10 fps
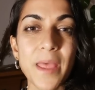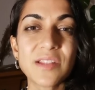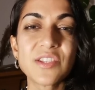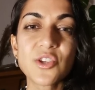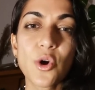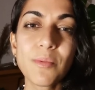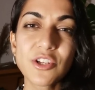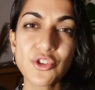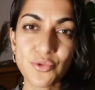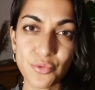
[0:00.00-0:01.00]
And so
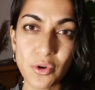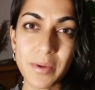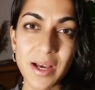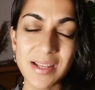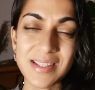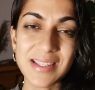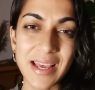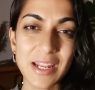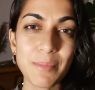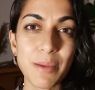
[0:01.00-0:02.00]
much trauma
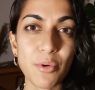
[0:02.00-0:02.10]
sat in my